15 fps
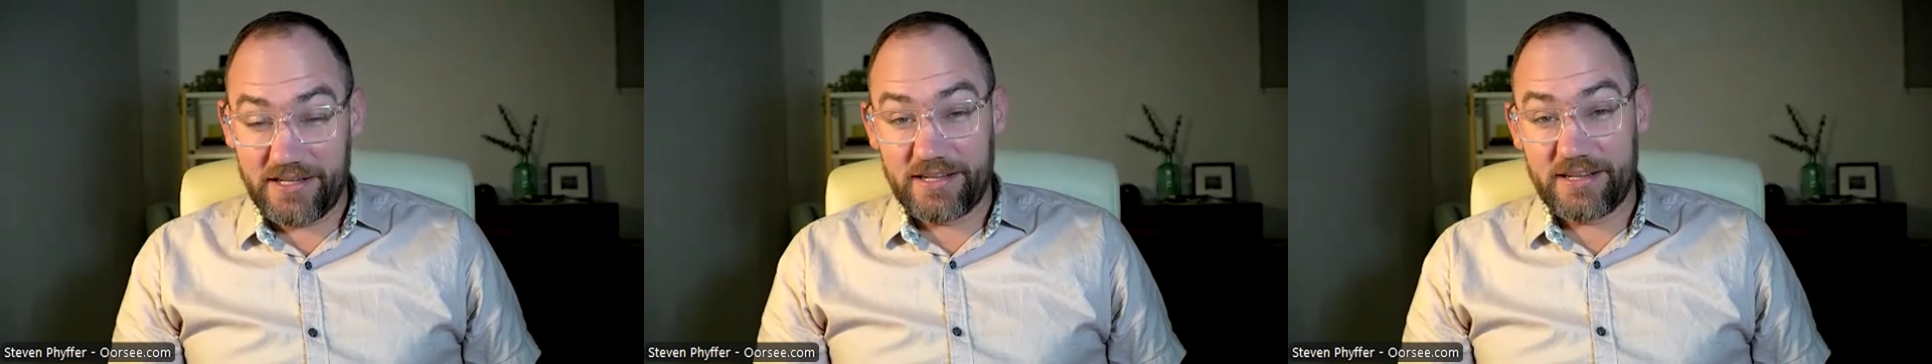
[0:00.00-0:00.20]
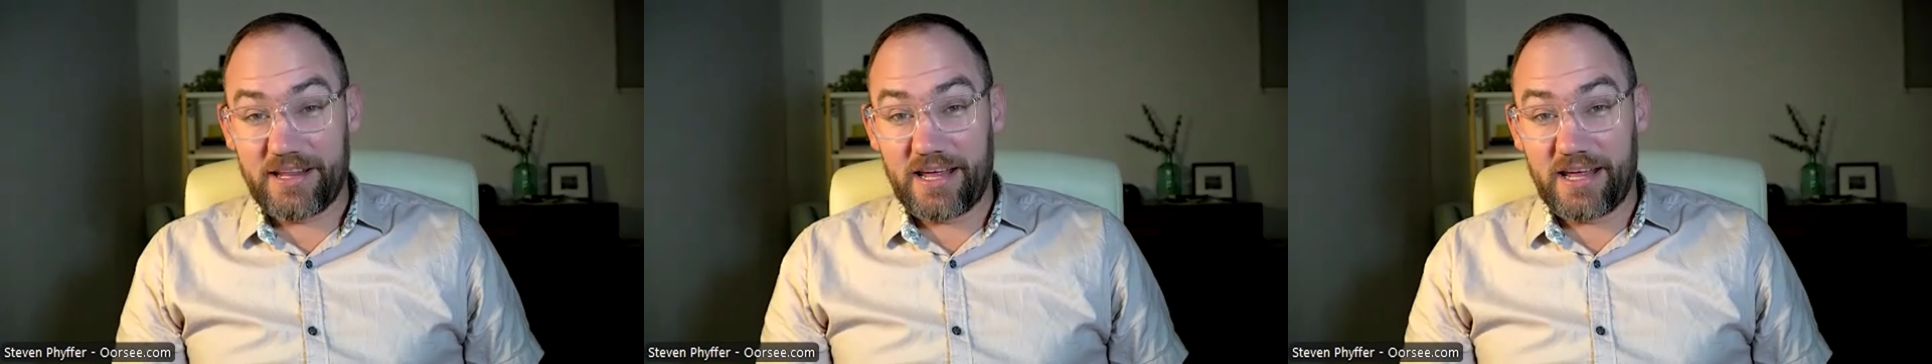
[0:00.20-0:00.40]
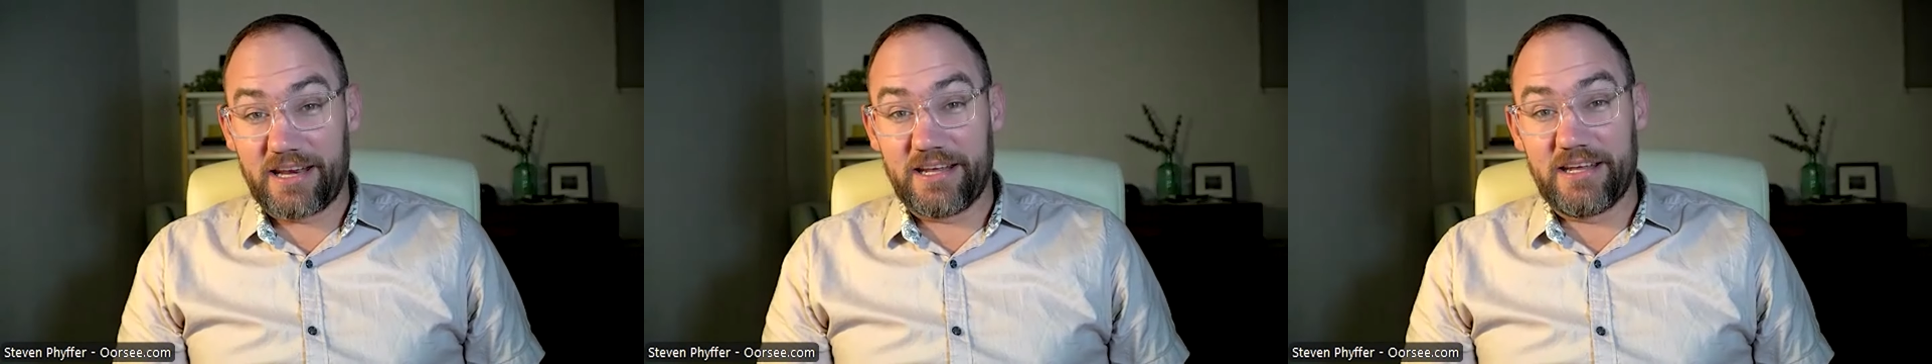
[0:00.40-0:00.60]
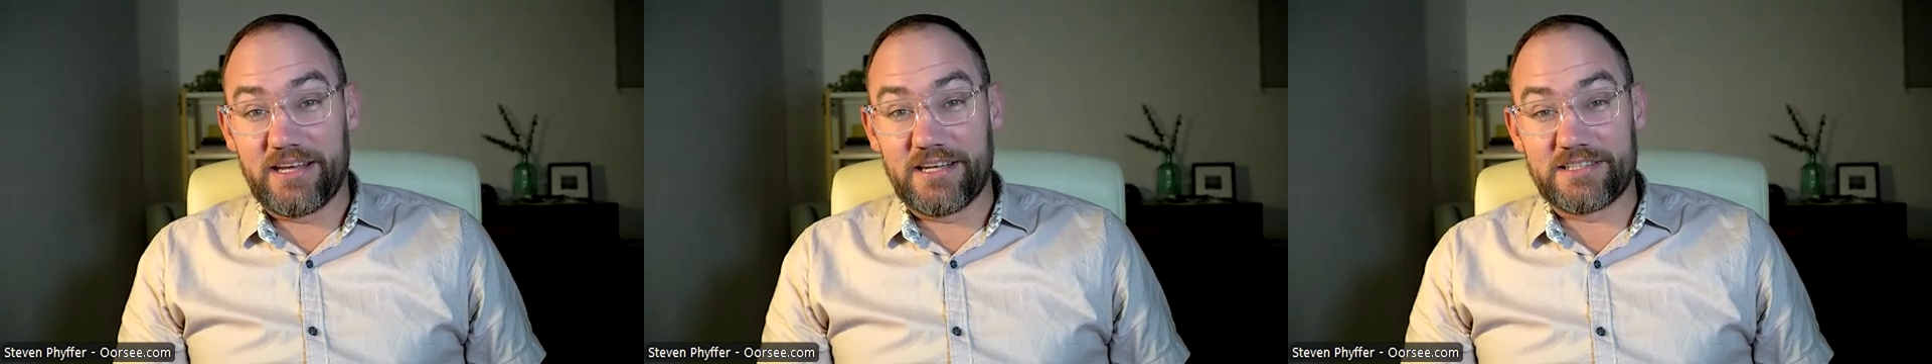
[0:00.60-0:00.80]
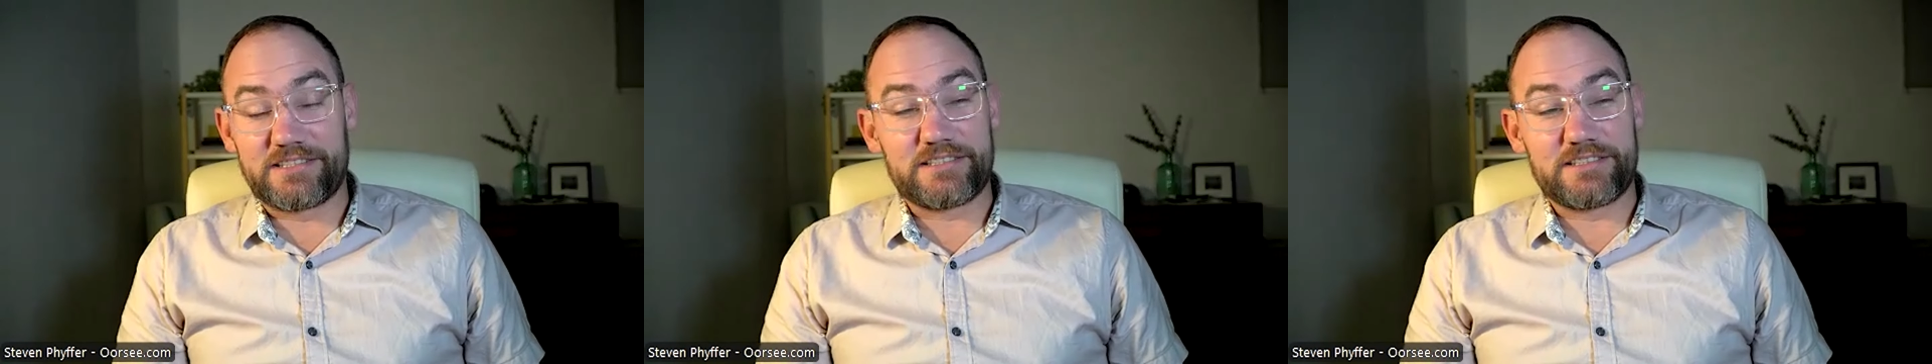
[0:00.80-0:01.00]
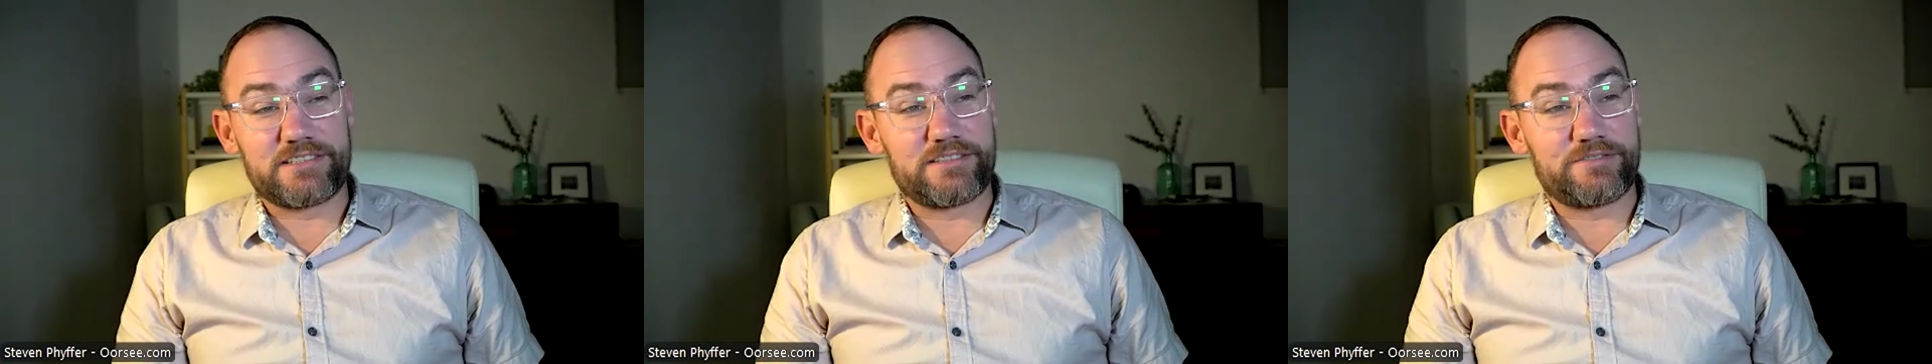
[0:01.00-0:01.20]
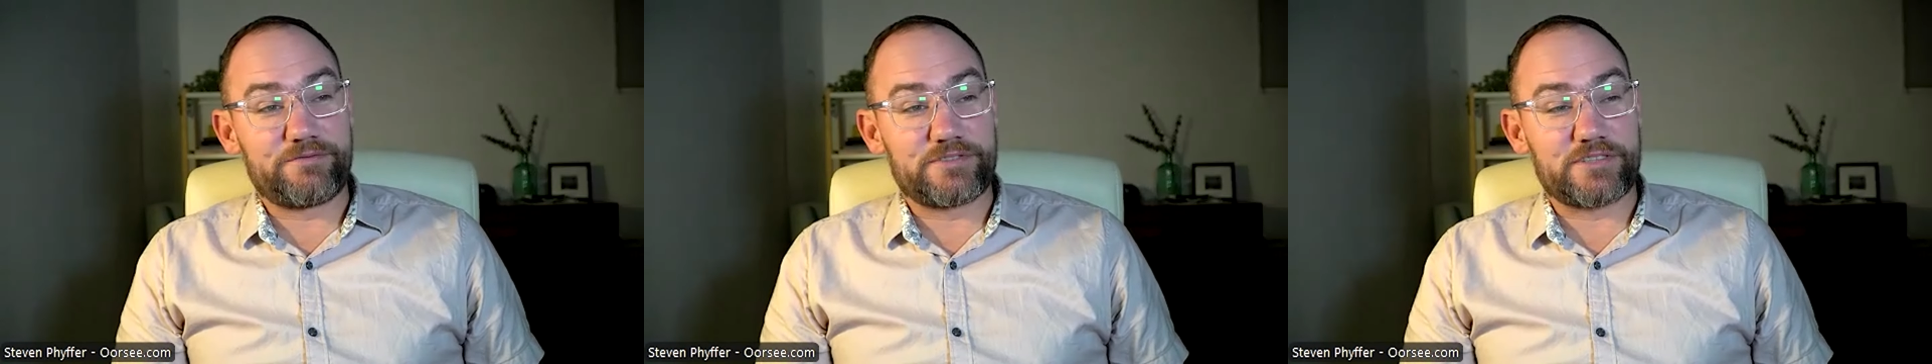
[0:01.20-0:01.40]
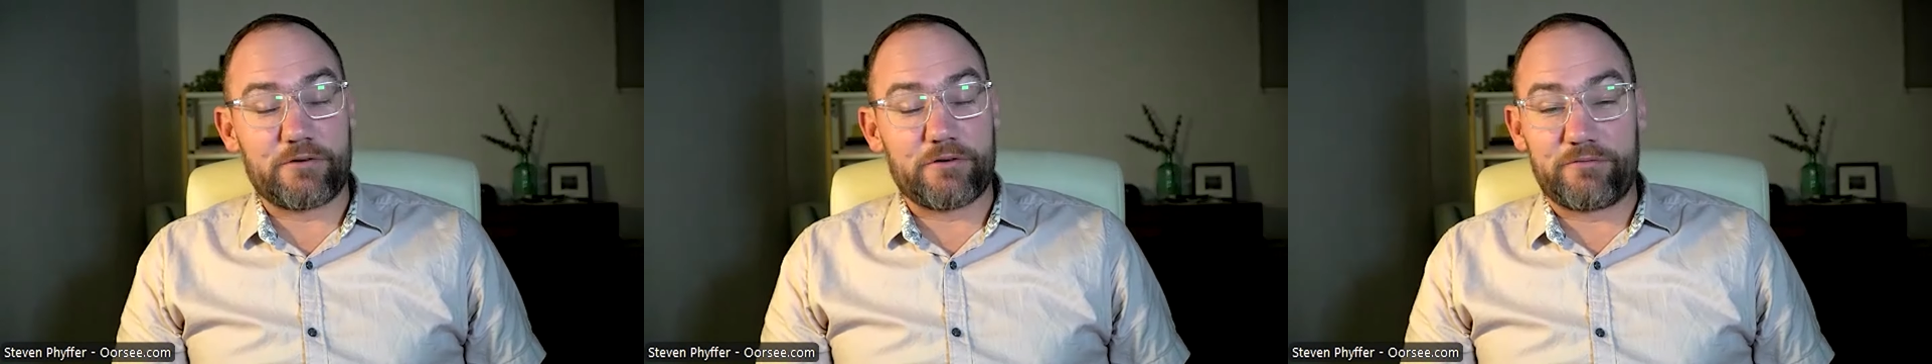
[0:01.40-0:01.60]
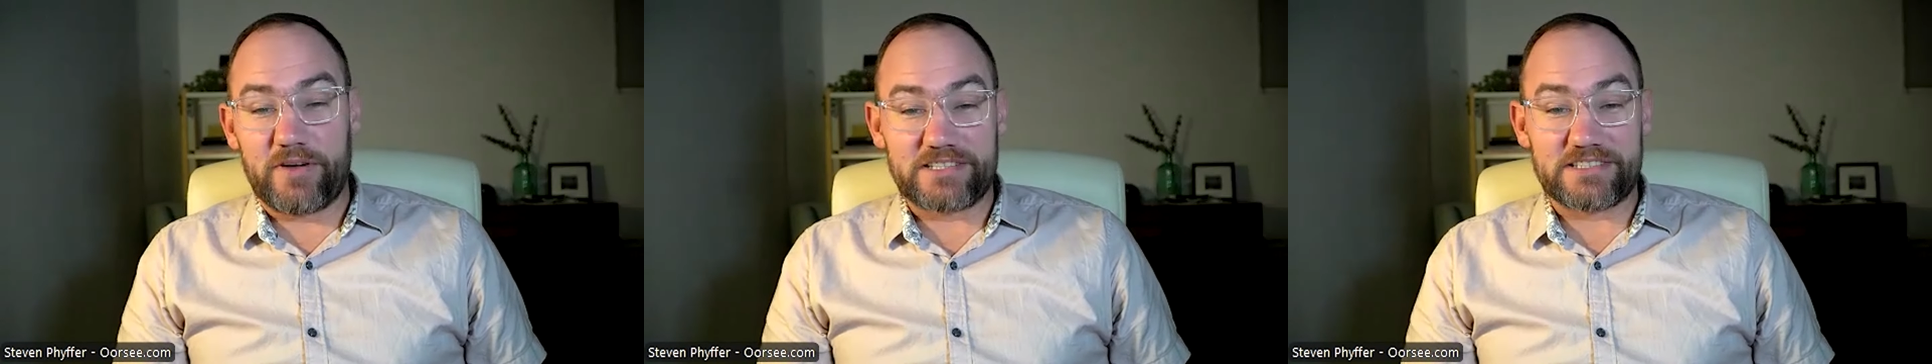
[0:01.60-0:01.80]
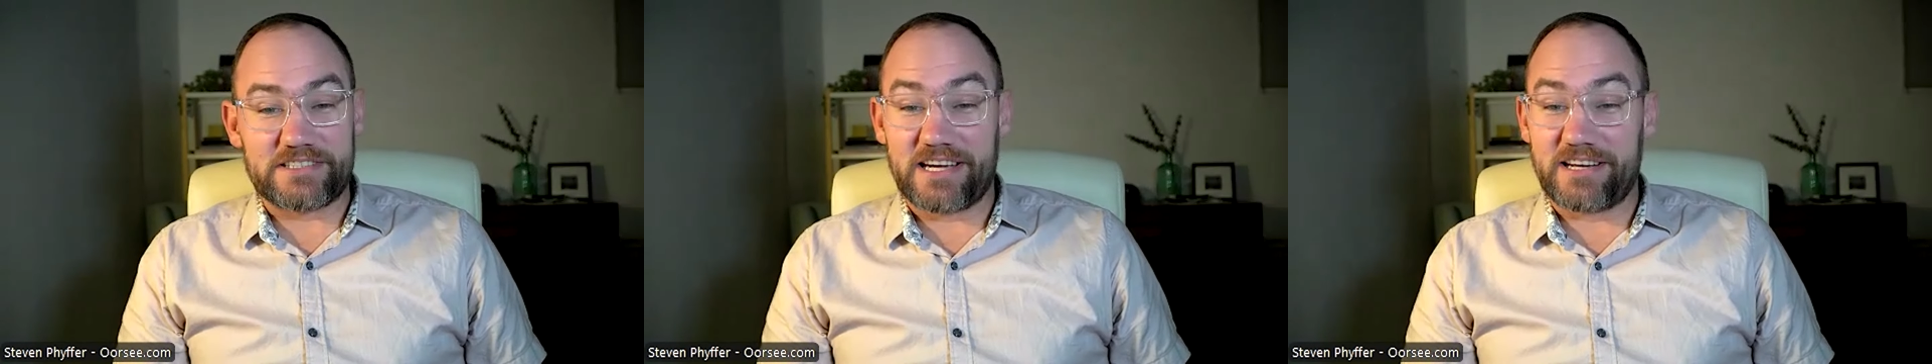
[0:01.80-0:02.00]
that is so
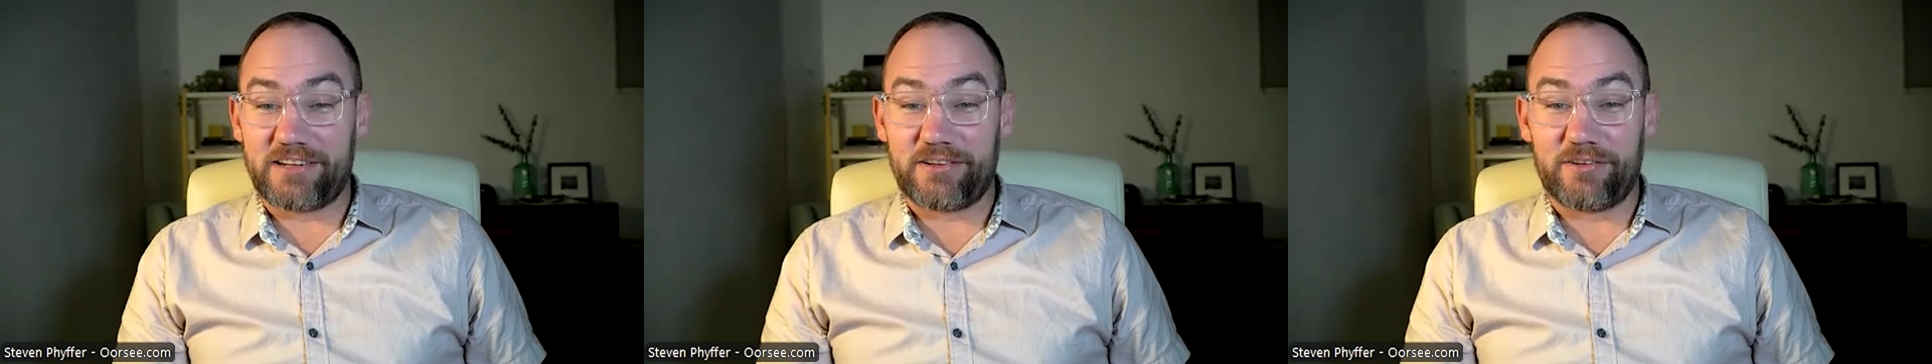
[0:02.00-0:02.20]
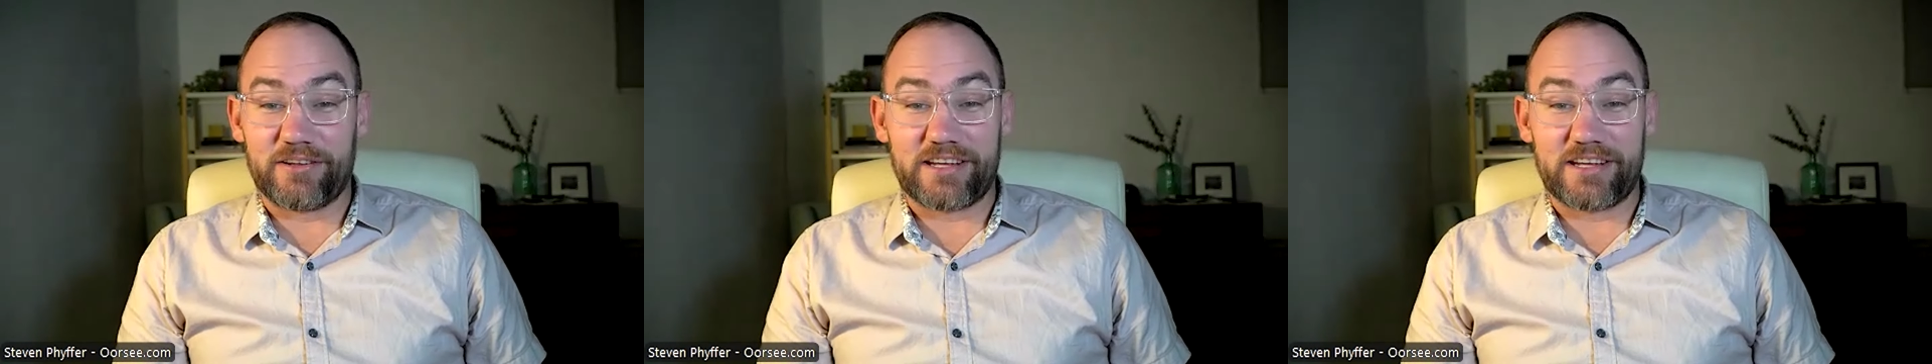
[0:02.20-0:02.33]
fixated on